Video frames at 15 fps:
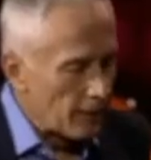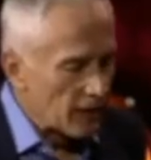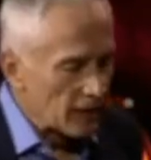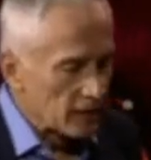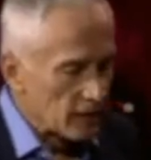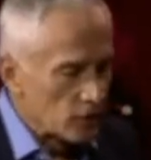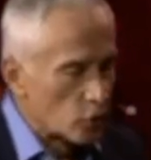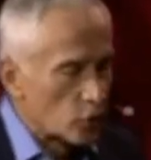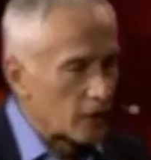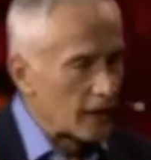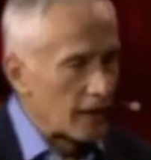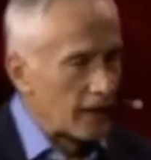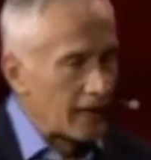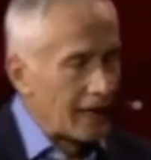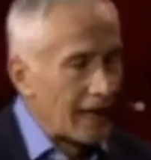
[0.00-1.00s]
best-known
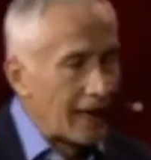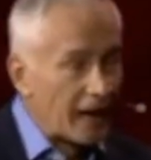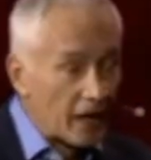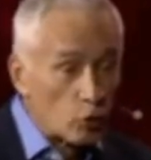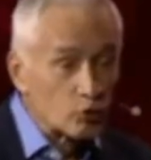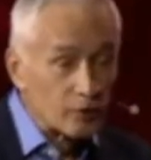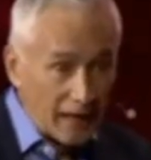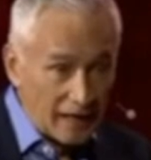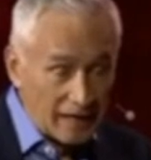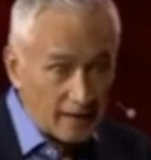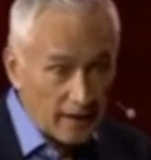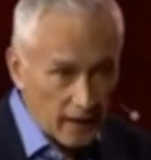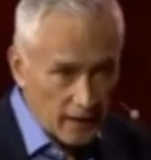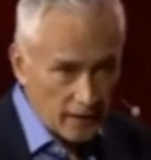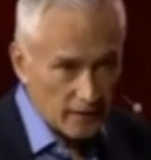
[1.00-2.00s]
Spanish-language
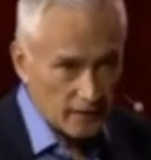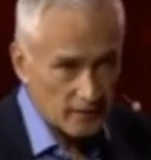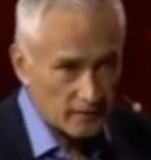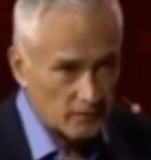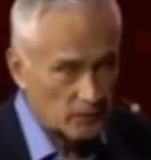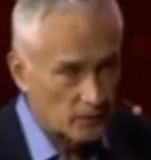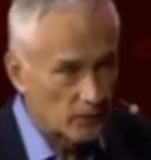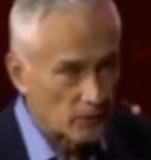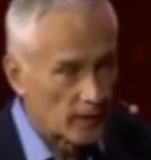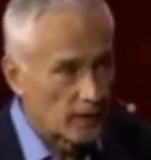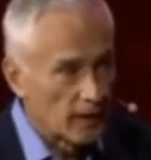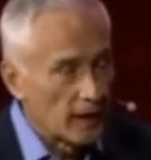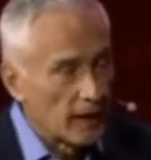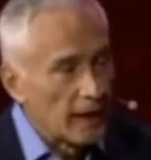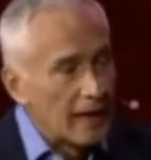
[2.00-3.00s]
news anchor
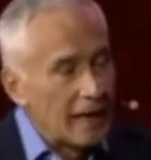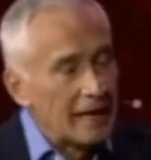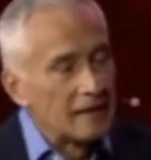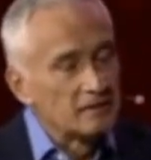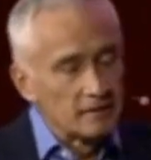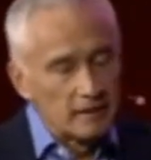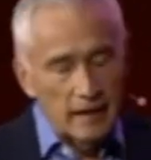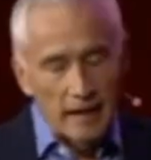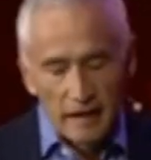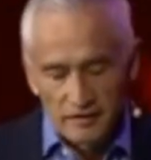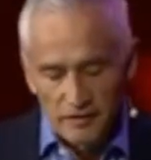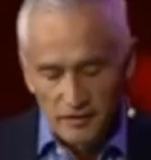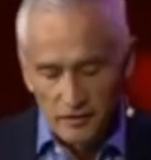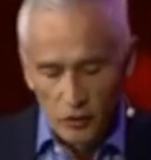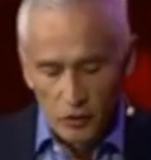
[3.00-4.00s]
in the United
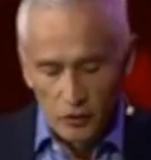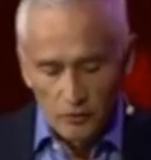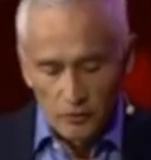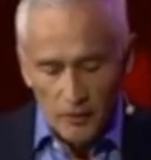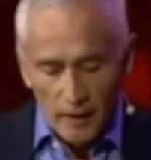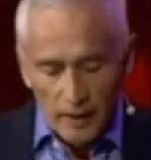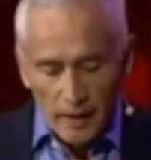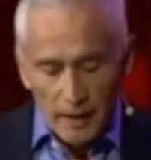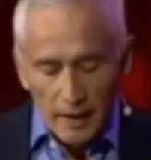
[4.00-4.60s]
States of America.